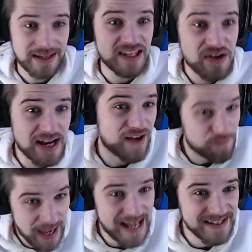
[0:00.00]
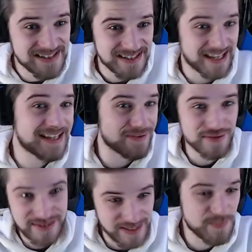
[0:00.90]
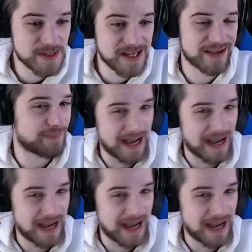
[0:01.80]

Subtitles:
You could have pets in your Sims game,